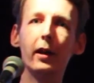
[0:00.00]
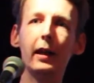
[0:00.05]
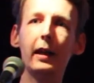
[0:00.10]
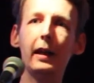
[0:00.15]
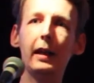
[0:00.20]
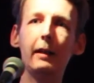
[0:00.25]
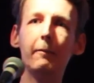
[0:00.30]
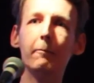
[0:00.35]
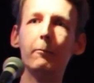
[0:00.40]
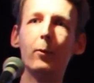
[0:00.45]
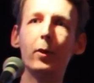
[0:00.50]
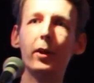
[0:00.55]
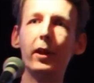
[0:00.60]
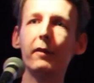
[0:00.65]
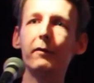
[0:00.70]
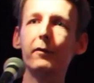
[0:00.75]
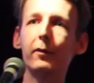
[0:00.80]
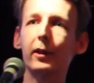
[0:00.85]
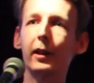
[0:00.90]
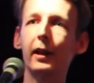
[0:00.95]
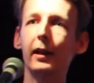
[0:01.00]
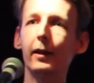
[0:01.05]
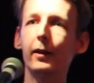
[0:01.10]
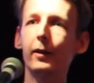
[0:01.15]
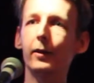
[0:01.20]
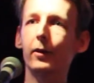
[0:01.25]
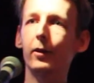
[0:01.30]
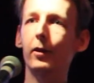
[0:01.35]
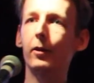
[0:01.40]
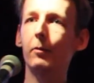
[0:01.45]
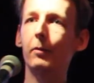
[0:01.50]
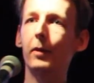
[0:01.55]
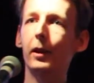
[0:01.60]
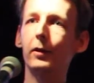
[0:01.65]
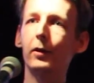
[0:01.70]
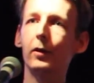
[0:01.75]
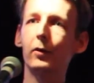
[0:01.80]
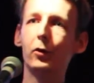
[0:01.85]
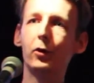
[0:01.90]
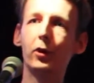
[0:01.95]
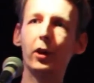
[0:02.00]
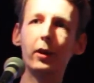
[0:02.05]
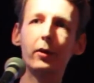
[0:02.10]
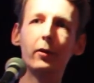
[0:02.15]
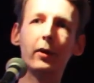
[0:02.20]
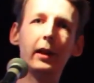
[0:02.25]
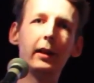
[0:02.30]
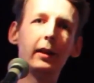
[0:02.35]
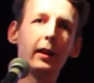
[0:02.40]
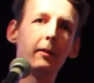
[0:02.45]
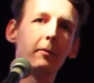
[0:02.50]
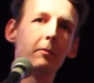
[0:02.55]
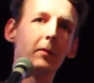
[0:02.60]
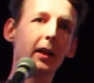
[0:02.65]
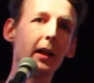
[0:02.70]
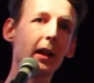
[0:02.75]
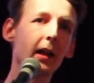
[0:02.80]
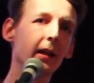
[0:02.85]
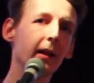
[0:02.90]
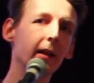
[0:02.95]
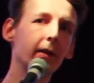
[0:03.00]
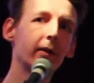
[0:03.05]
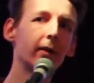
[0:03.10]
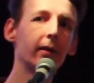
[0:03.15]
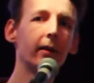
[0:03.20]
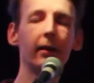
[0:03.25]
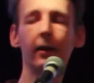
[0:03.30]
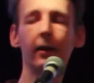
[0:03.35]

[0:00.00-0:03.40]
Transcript: a whatever character by just generating mechanics.